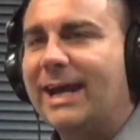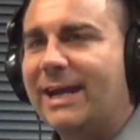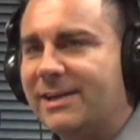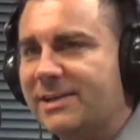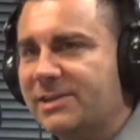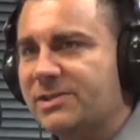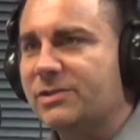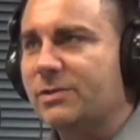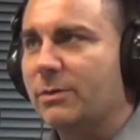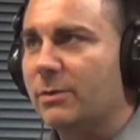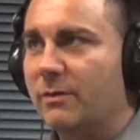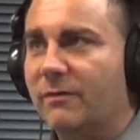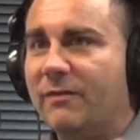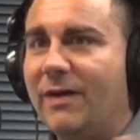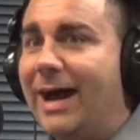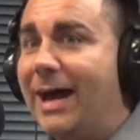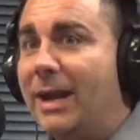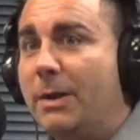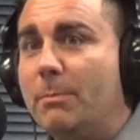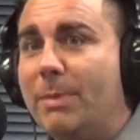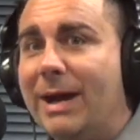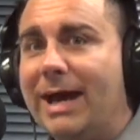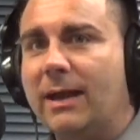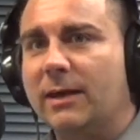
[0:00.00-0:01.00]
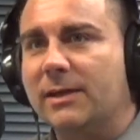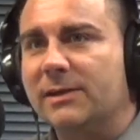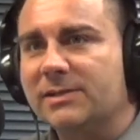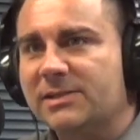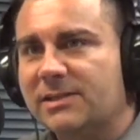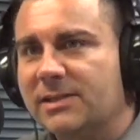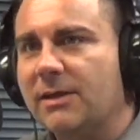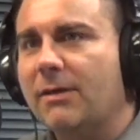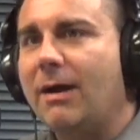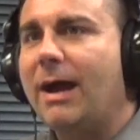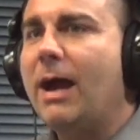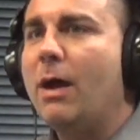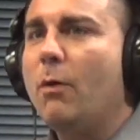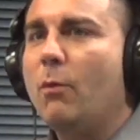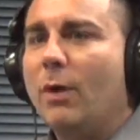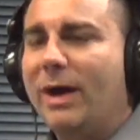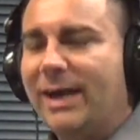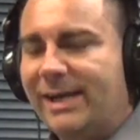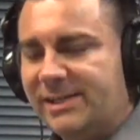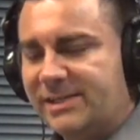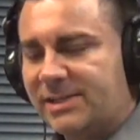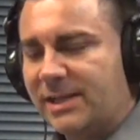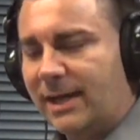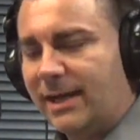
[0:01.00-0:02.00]
gut is sort of unbalanced, there are
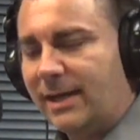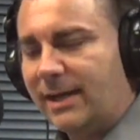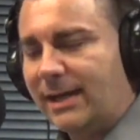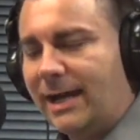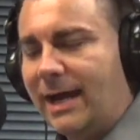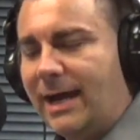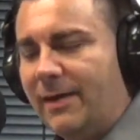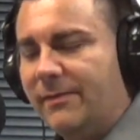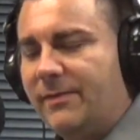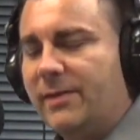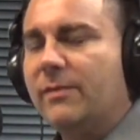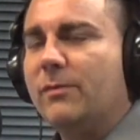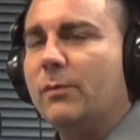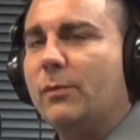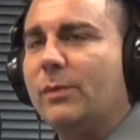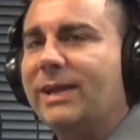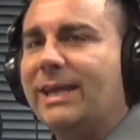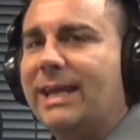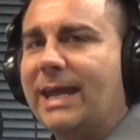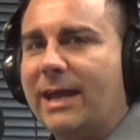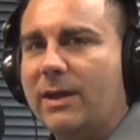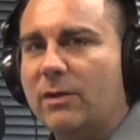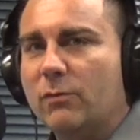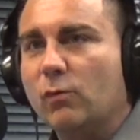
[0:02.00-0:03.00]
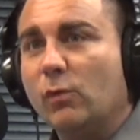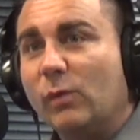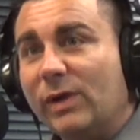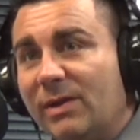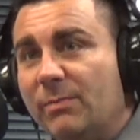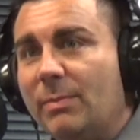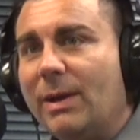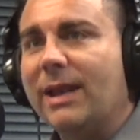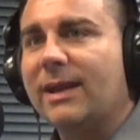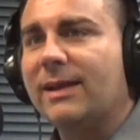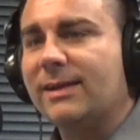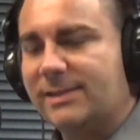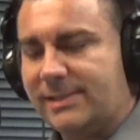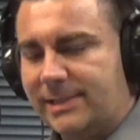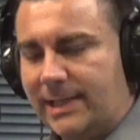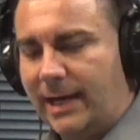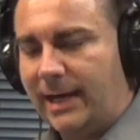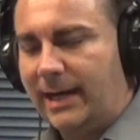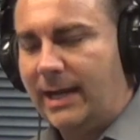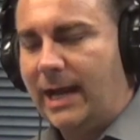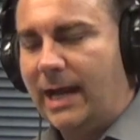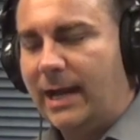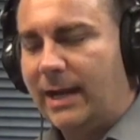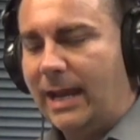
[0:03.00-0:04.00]
ways, aren't there, that we can rebalance
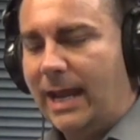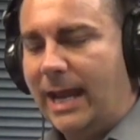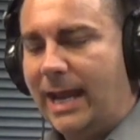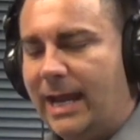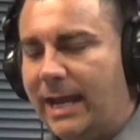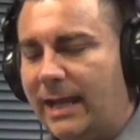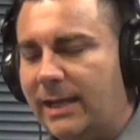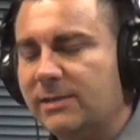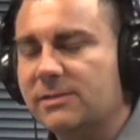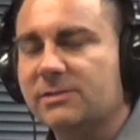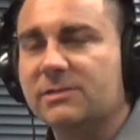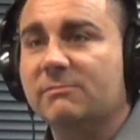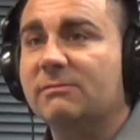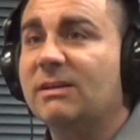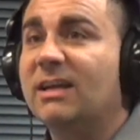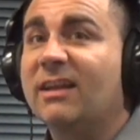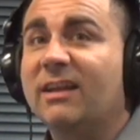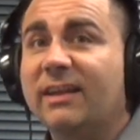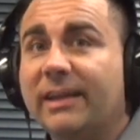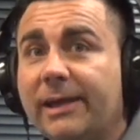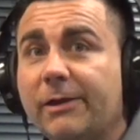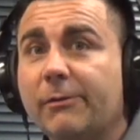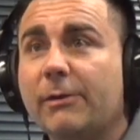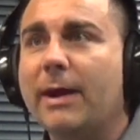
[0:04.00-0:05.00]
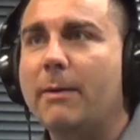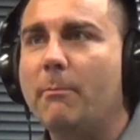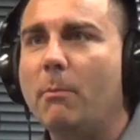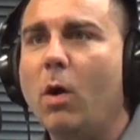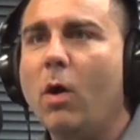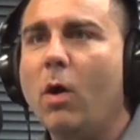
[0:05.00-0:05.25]
our gut and clear our